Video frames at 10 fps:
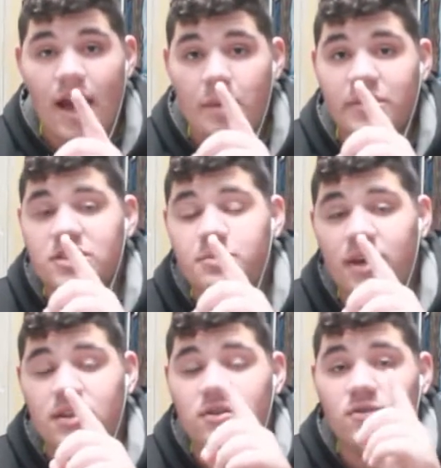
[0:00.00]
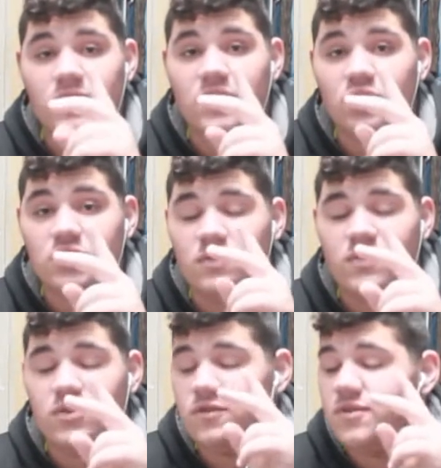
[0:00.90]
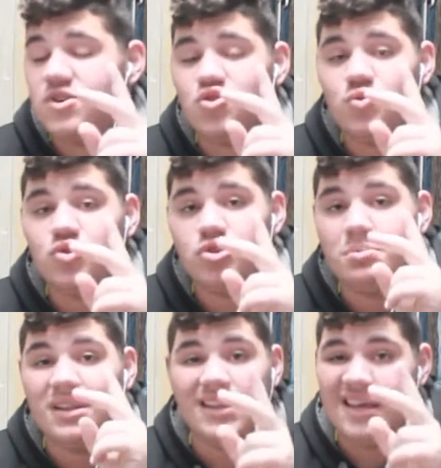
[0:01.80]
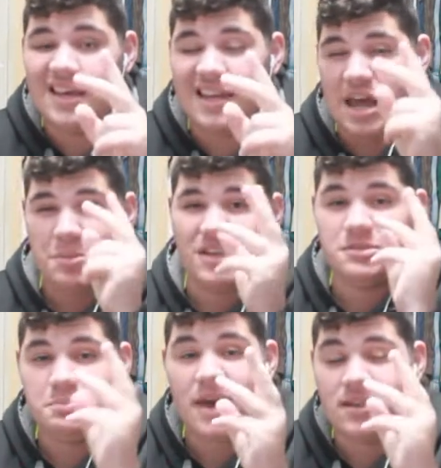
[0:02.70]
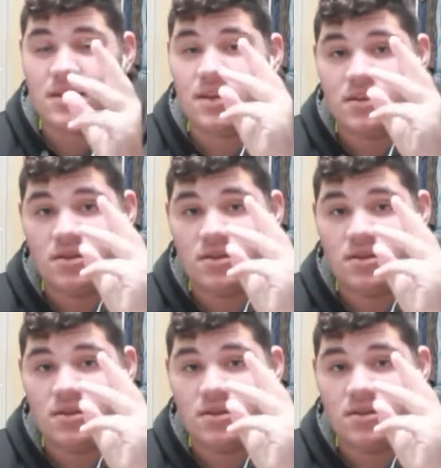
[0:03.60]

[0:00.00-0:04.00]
I'm expecting the, vi the, the visuals to be lit, and I'm expecting